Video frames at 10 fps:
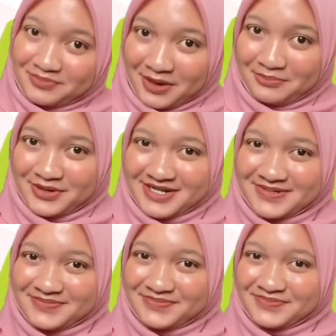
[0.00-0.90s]
paper.
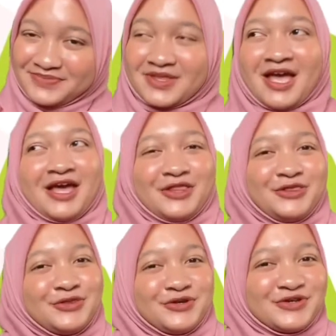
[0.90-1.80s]

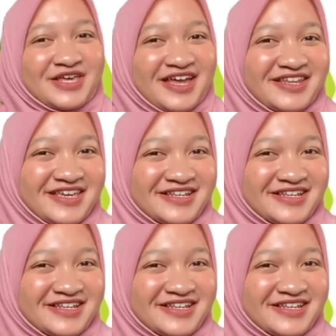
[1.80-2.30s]
Do you get it?